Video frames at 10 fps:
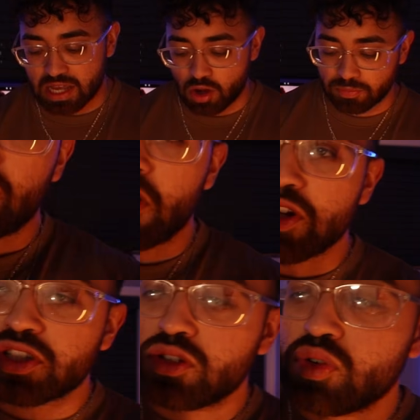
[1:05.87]
out.
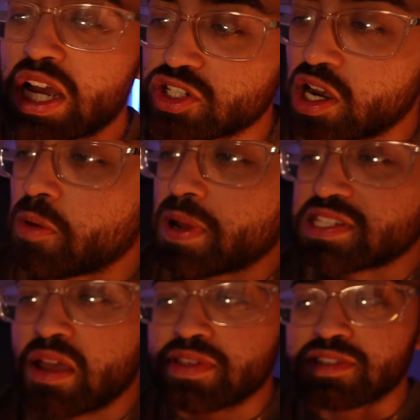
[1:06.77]
First, you got your
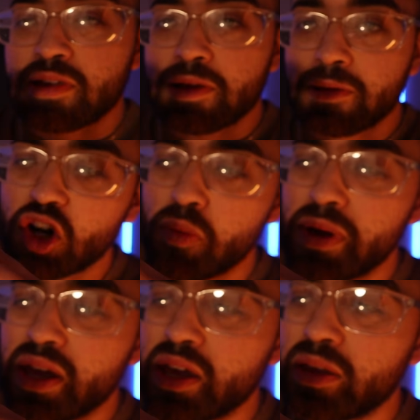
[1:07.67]
AirPods, obviously. Little
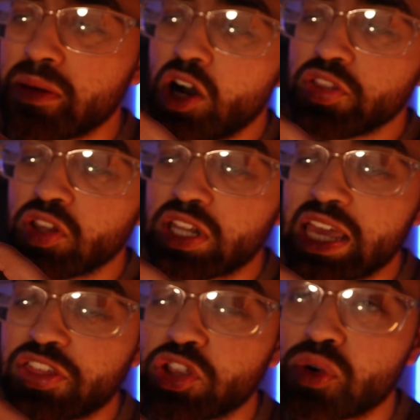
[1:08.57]
bit on the
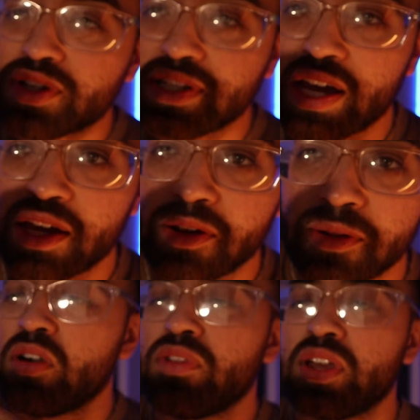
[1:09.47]
lengthier side
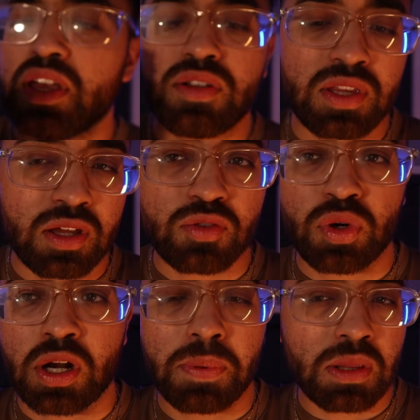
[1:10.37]
of the ear things.
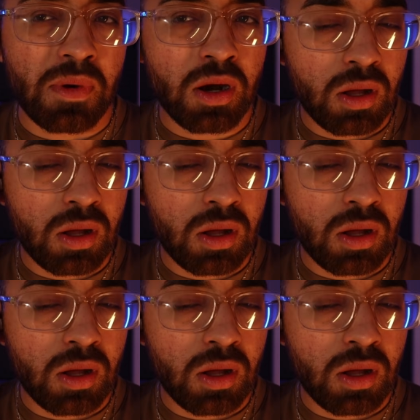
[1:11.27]
We're gonna put them on.